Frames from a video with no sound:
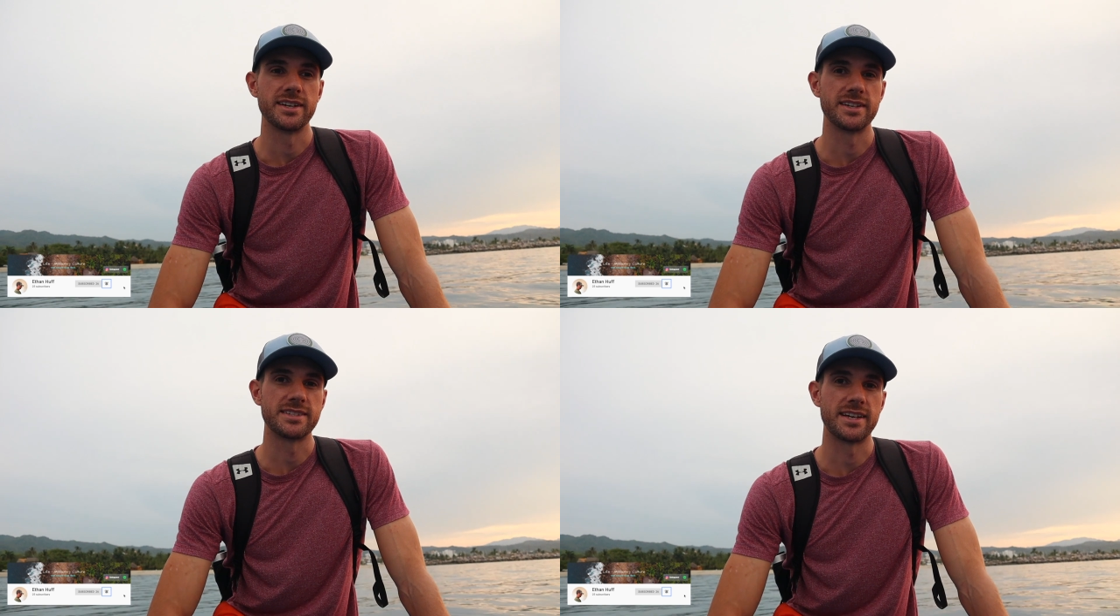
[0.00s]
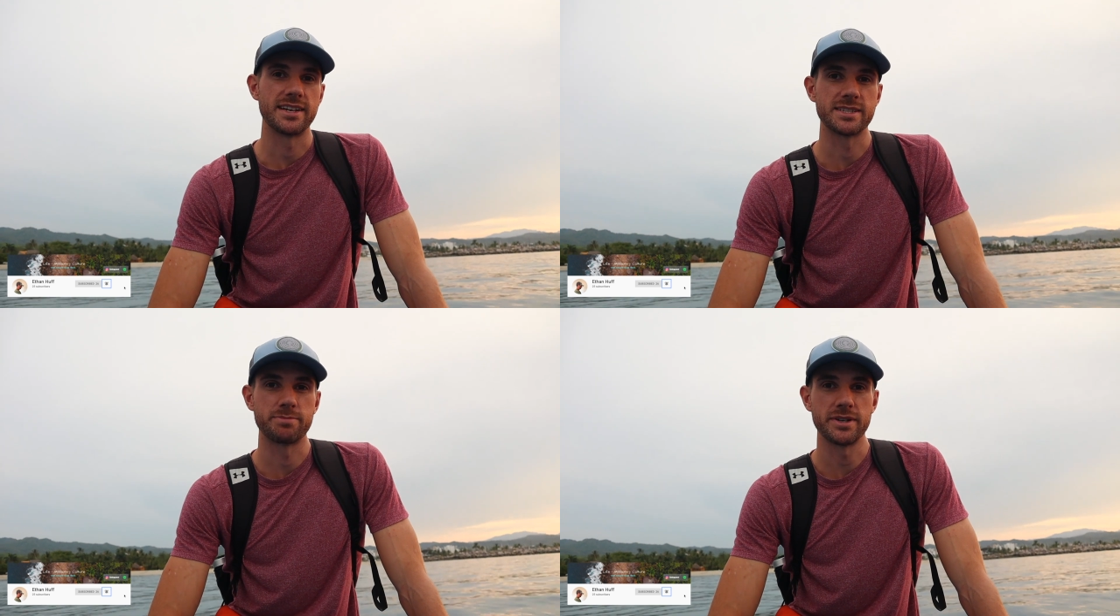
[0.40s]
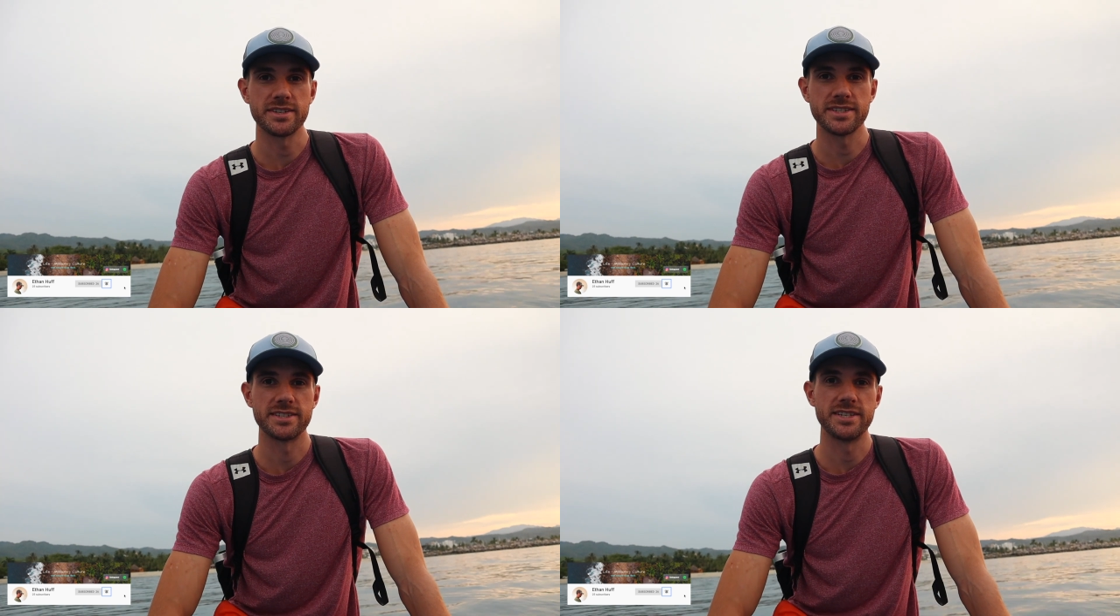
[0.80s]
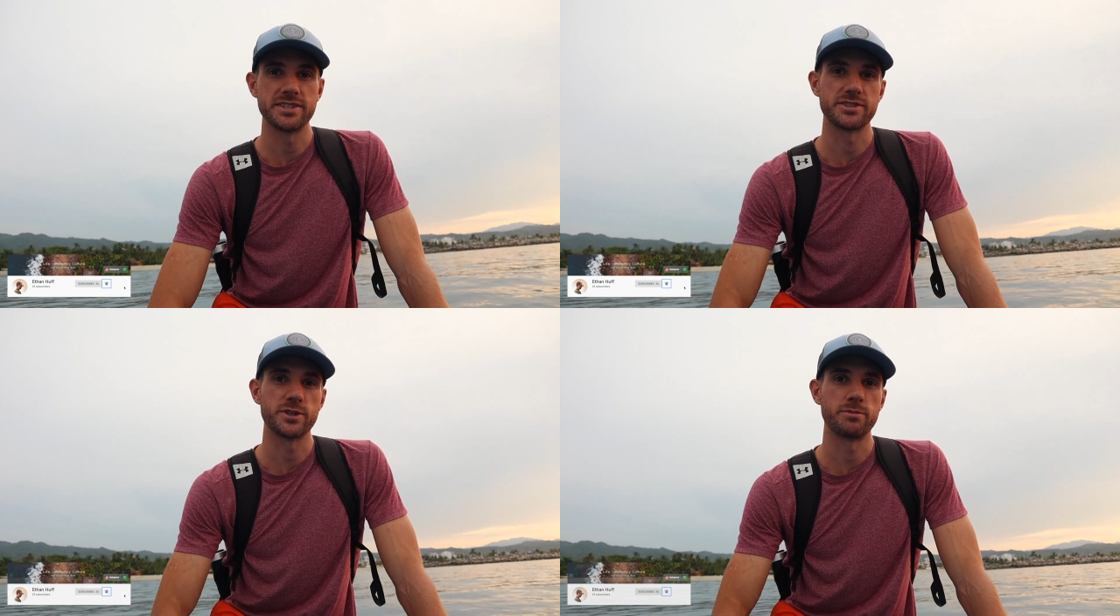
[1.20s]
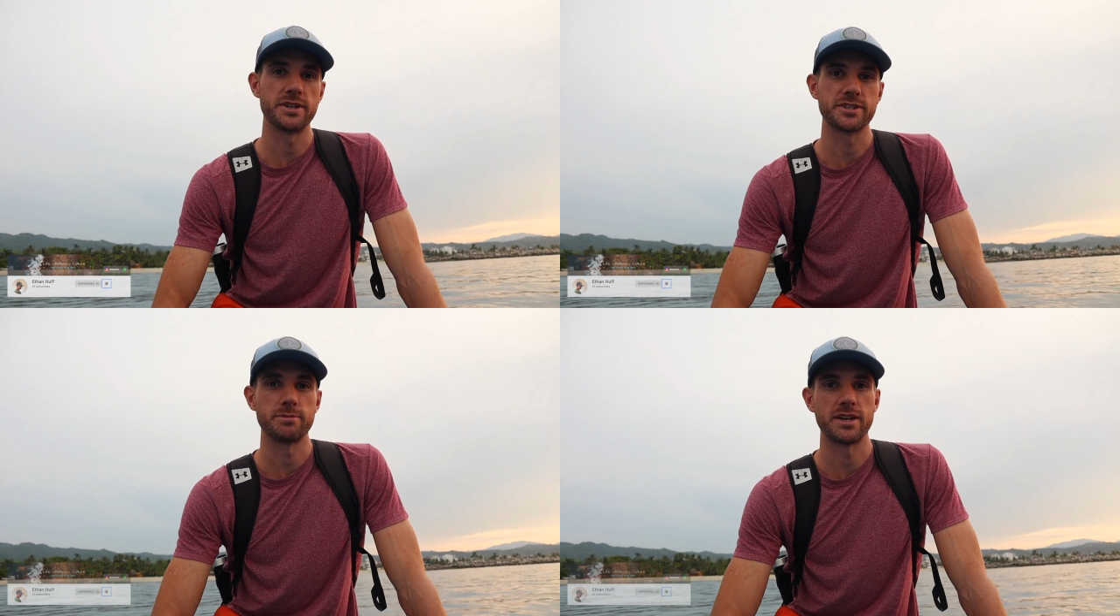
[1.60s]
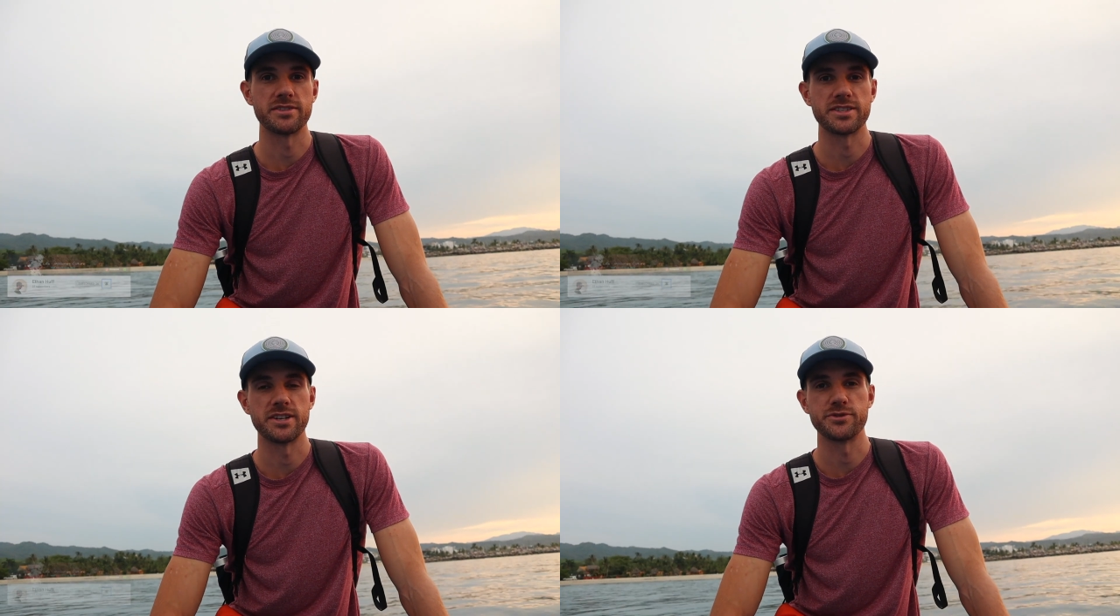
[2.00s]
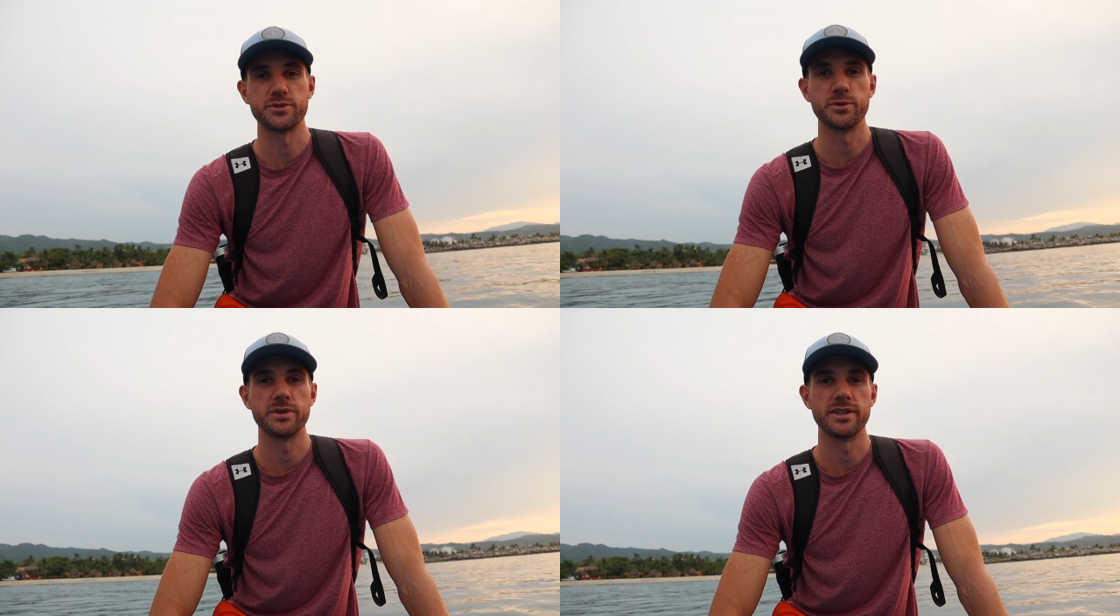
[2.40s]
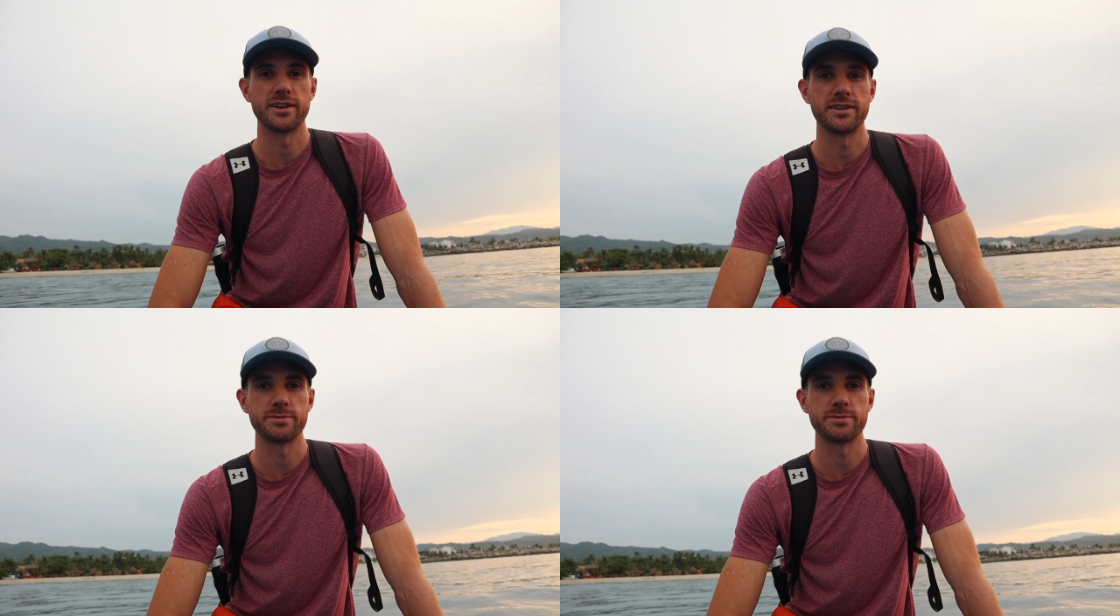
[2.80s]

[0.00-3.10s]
is that experience can teach us so much about ourselves and who we are.